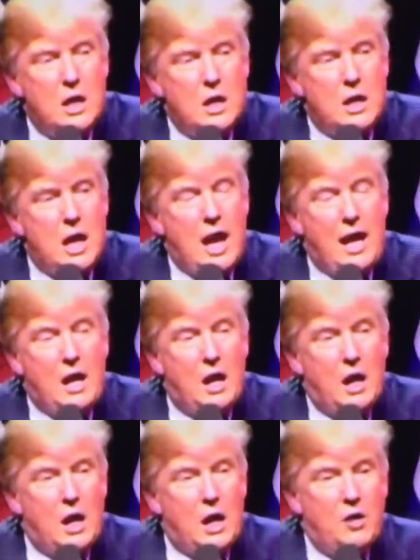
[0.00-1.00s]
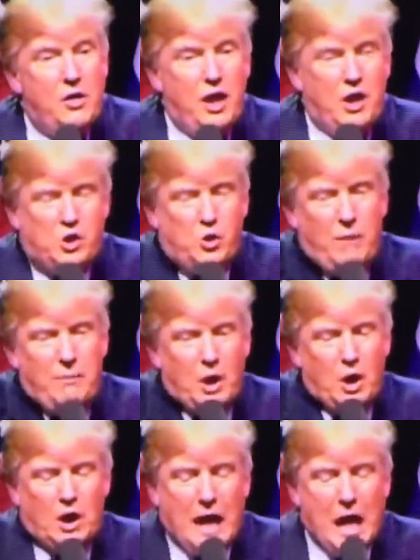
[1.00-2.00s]
And they're screaming,
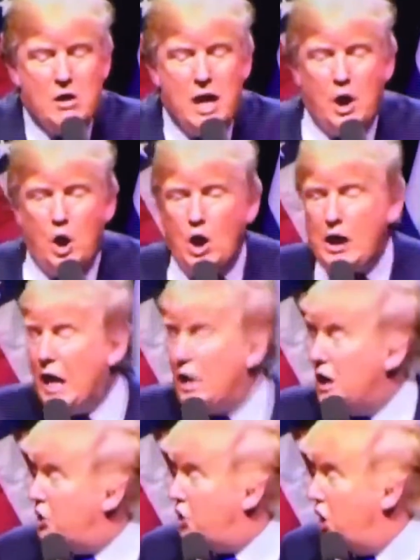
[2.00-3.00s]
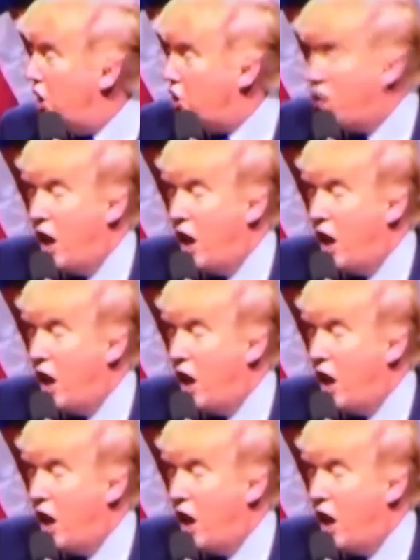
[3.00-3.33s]
look out. And I look out and I see this guy